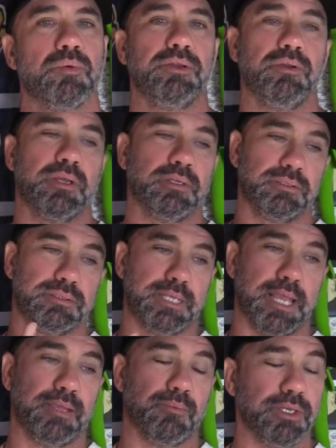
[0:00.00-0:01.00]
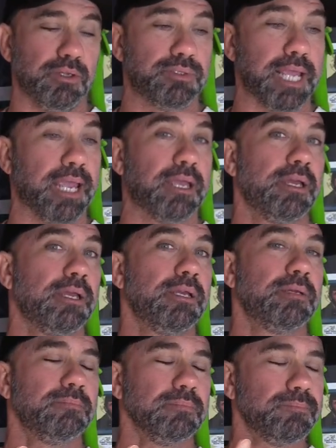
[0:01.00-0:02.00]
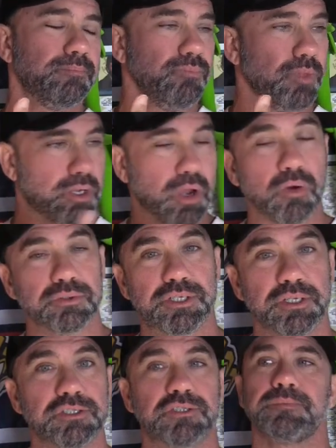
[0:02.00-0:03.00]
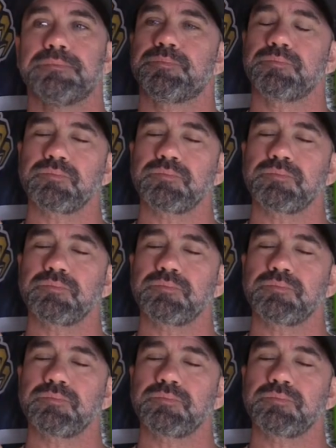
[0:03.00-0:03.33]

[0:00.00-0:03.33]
When you take the coaches,